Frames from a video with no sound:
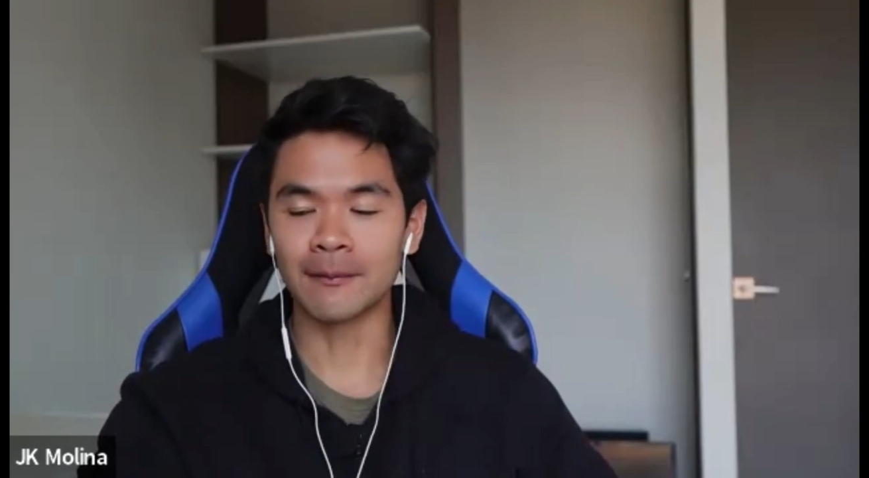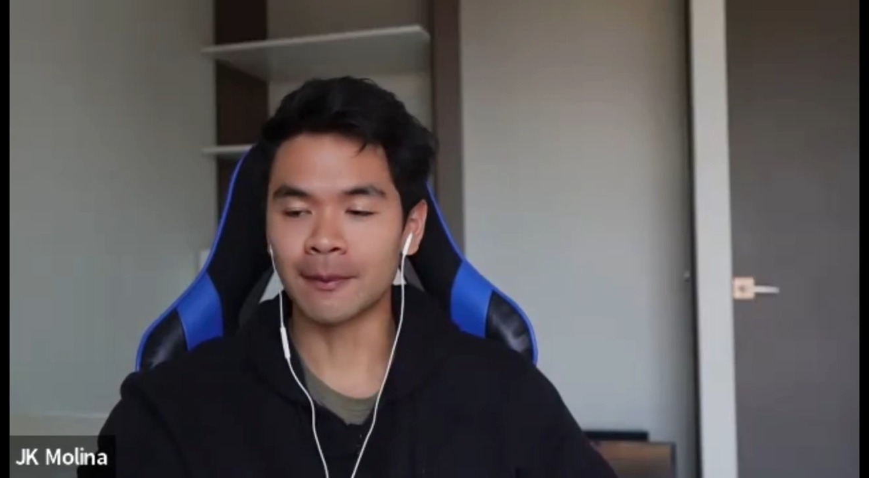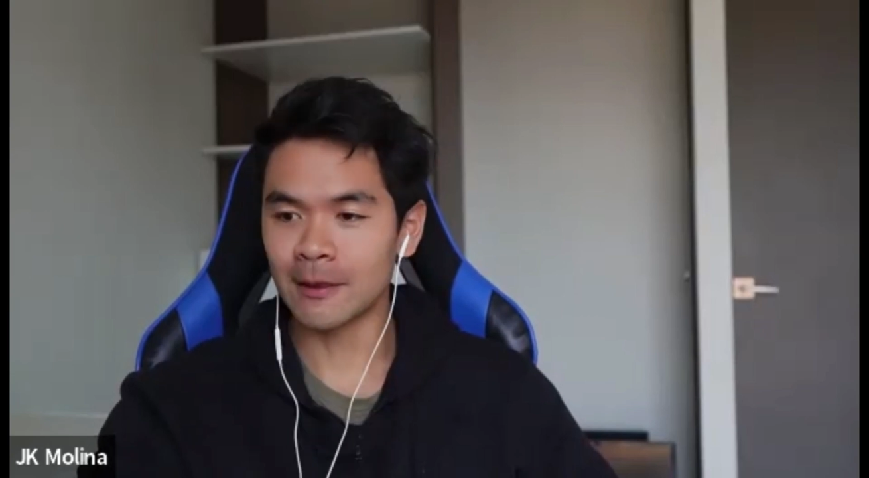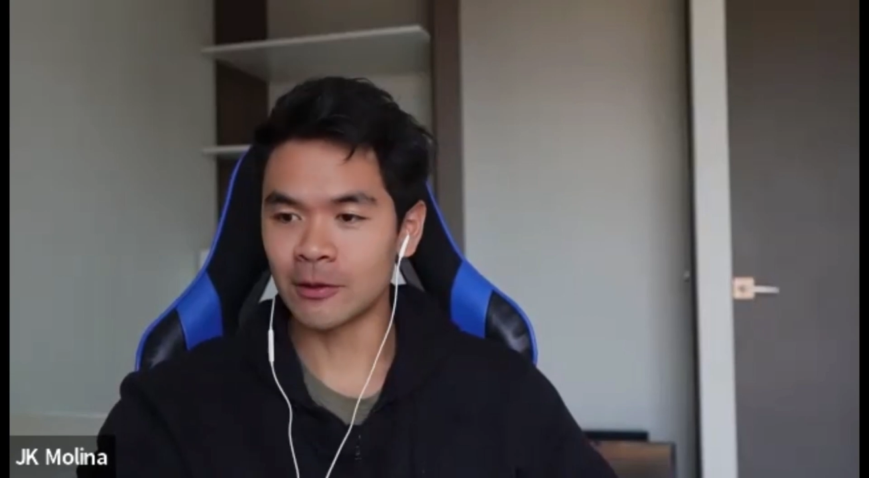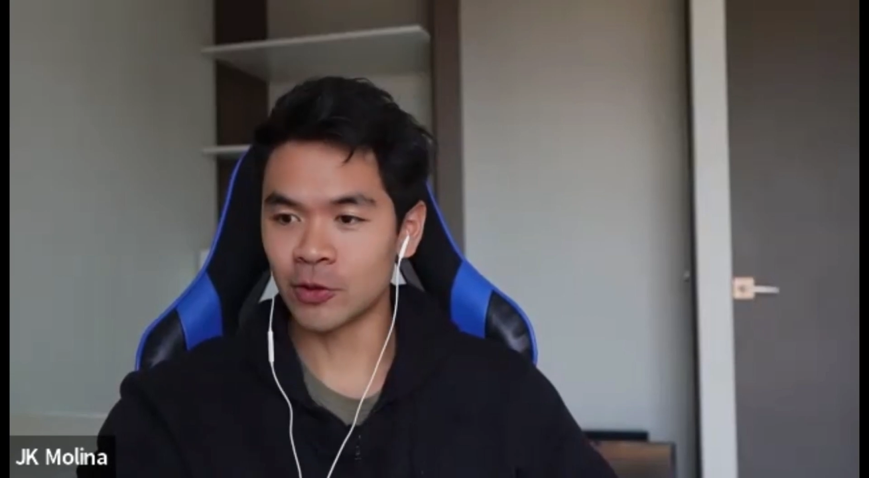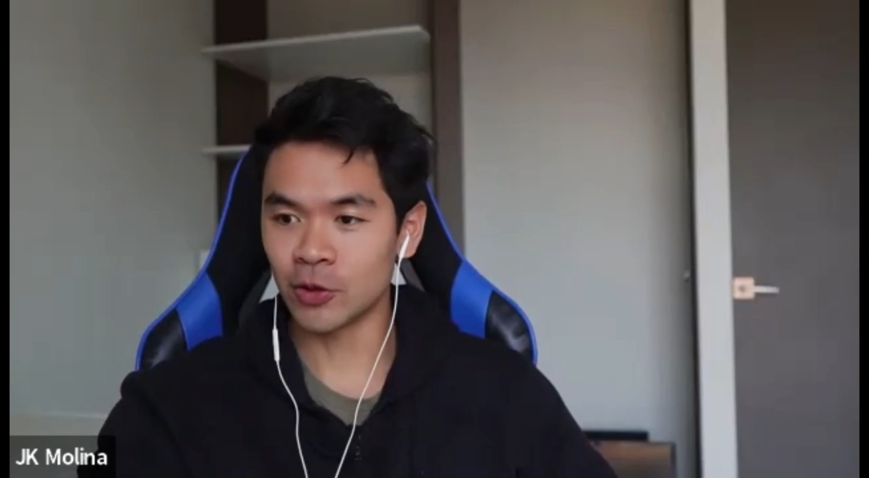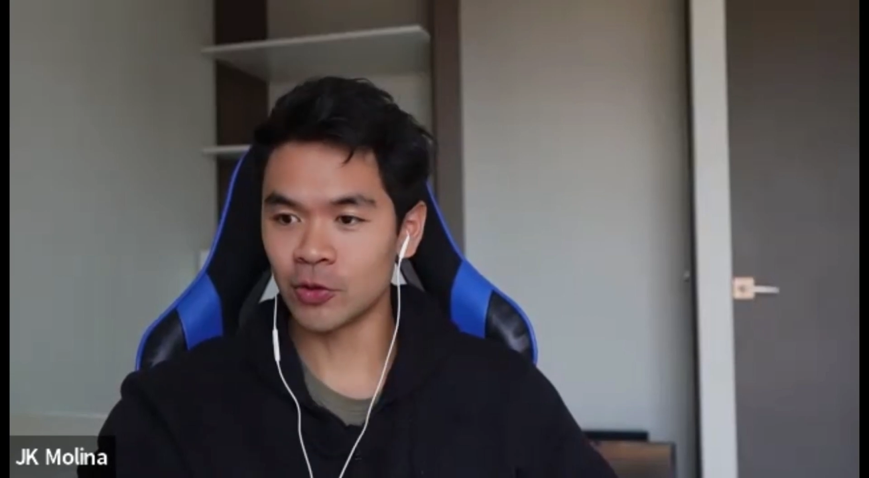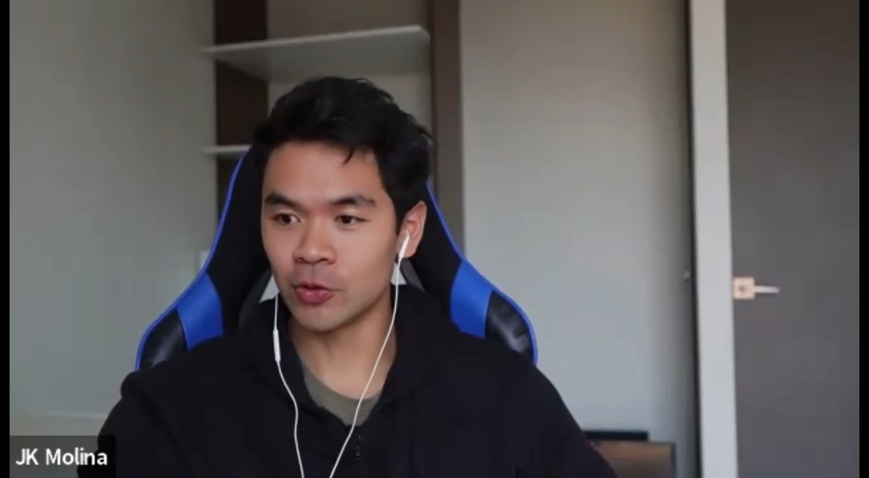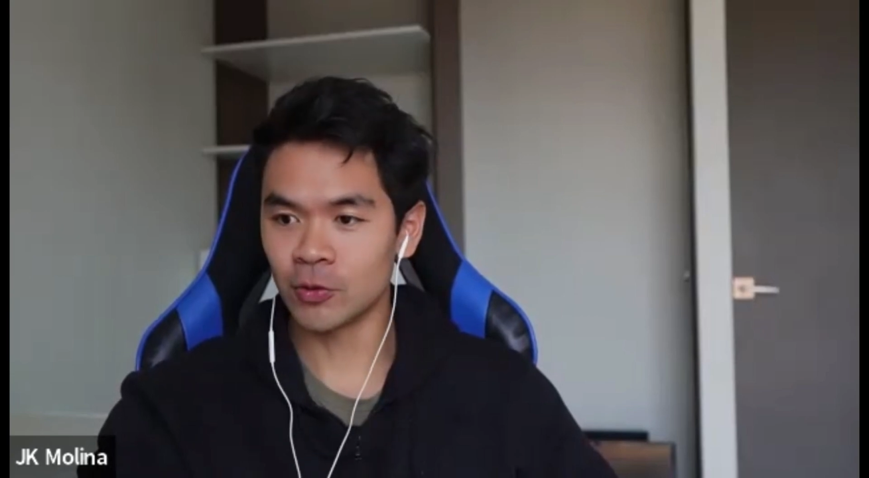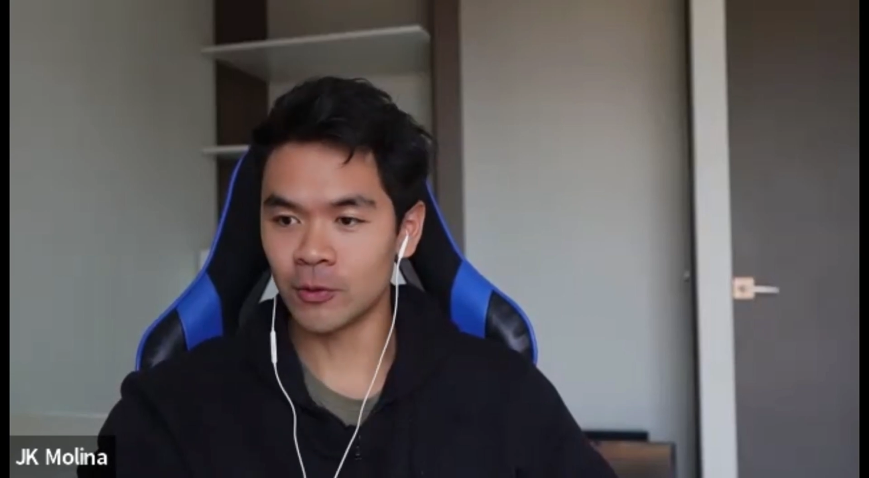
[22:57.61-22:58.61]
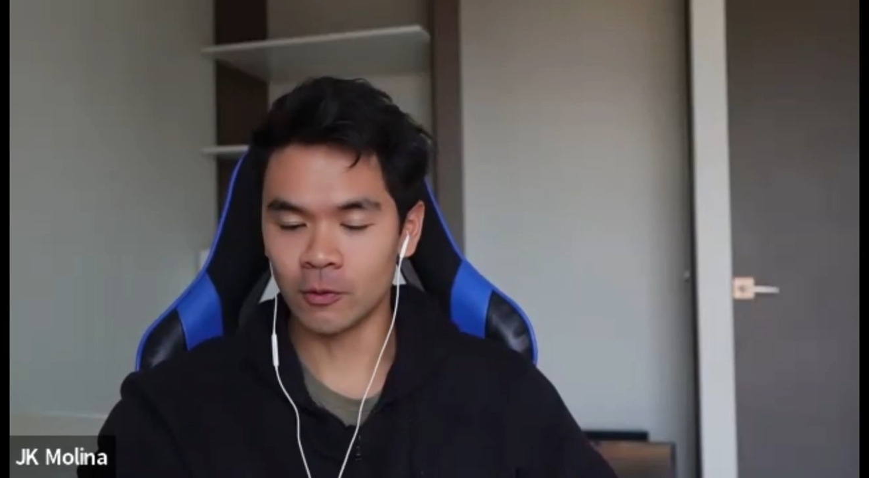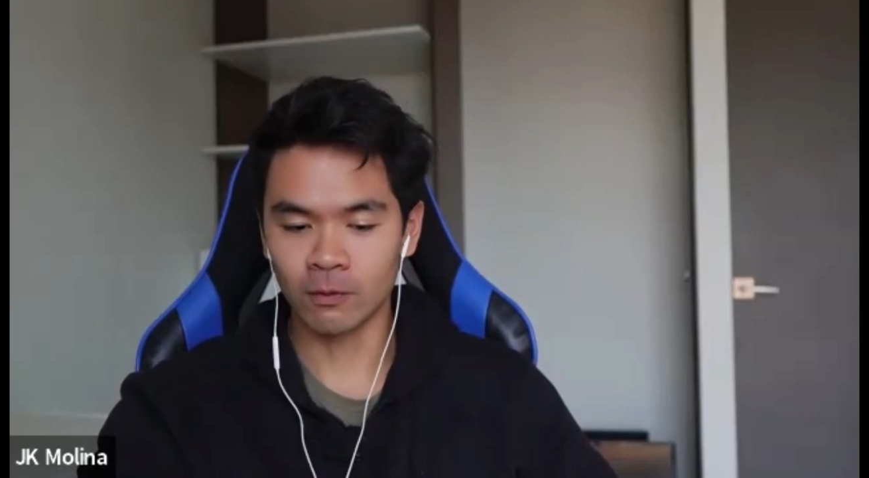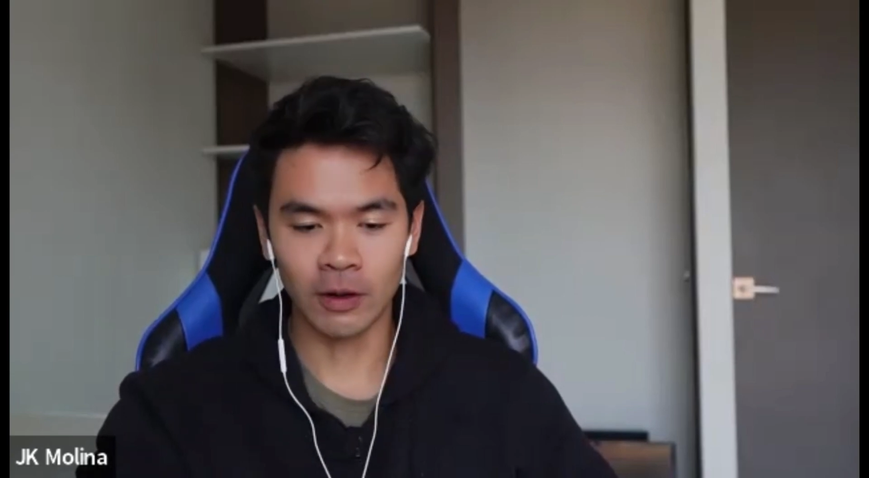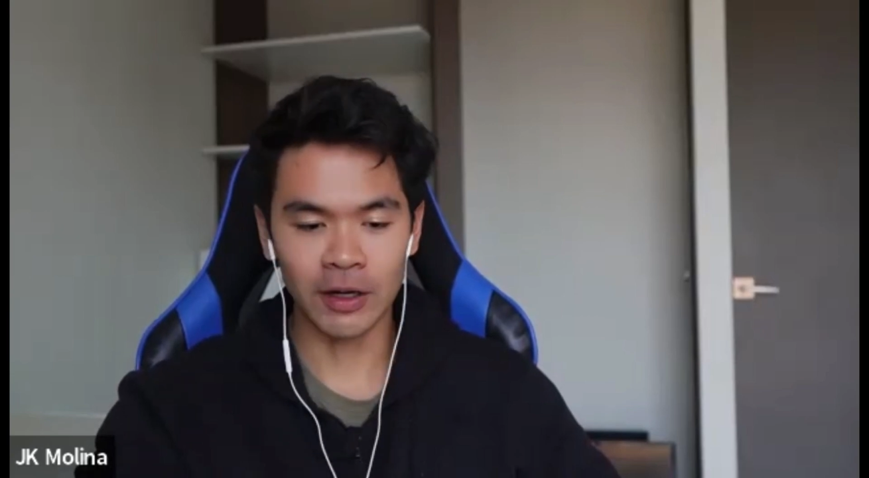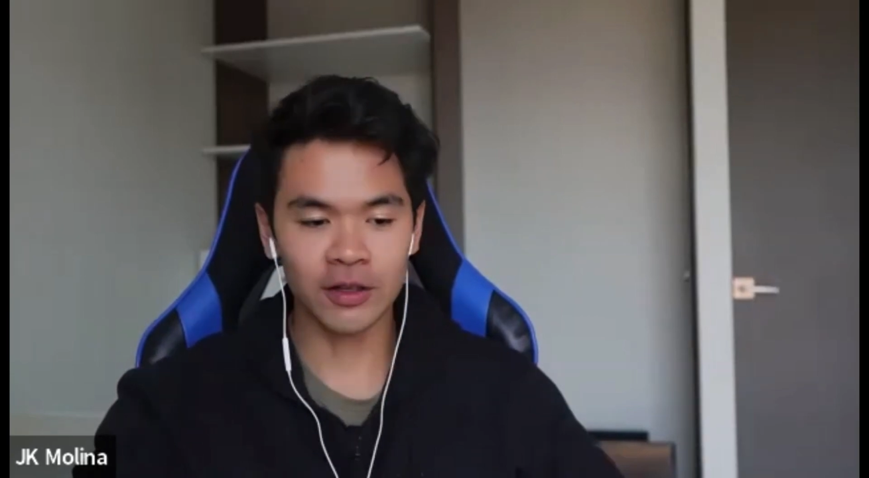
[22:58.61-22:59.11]

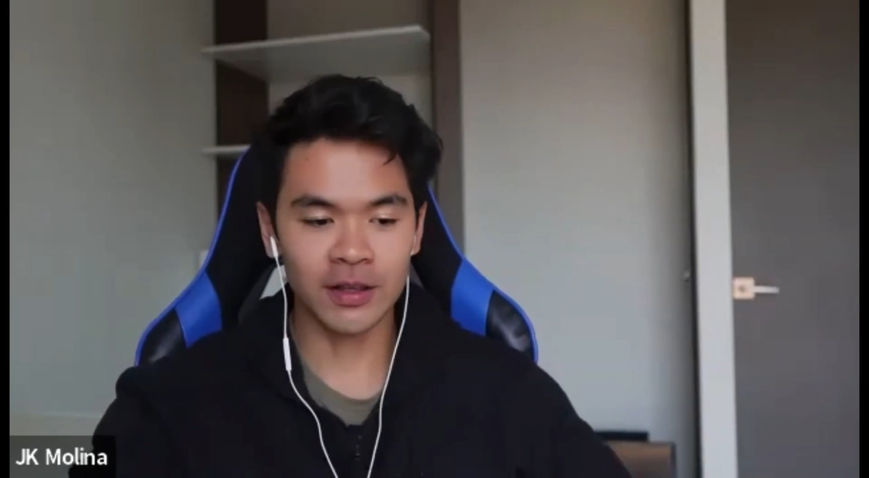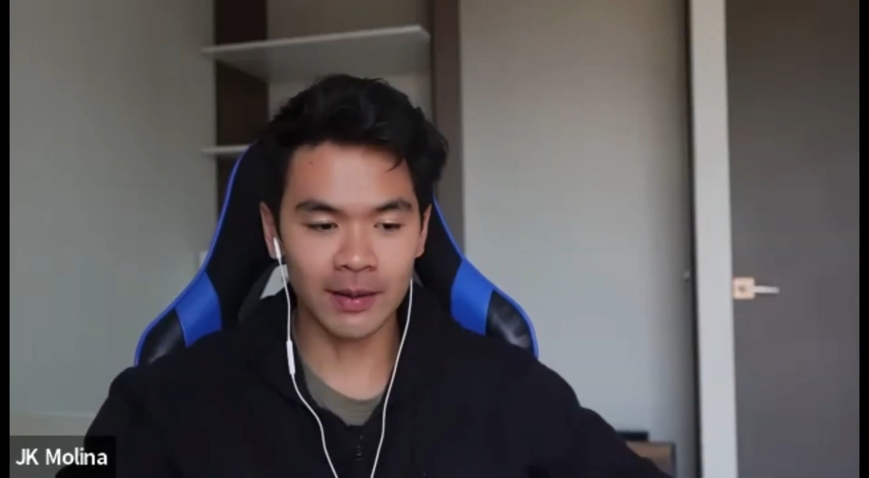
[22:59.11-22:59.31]
what do you think